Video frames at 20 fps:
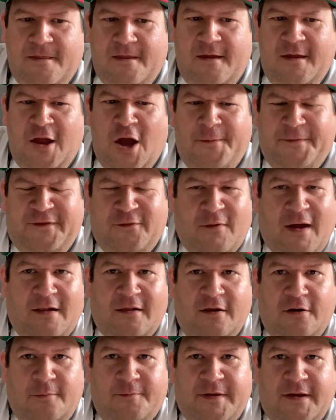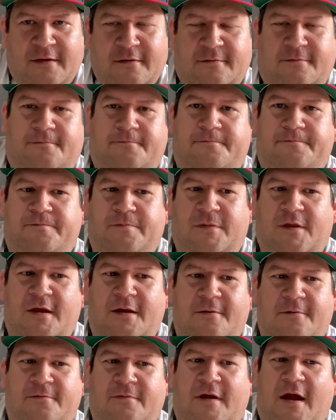helps you out a little bit.
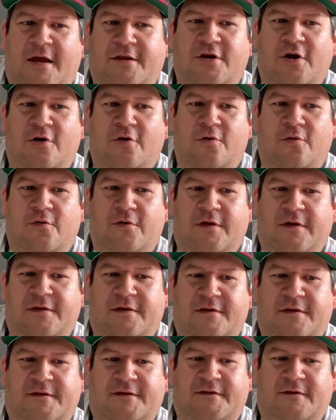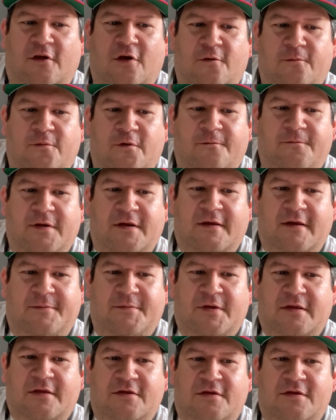I know the slow movement, I mean,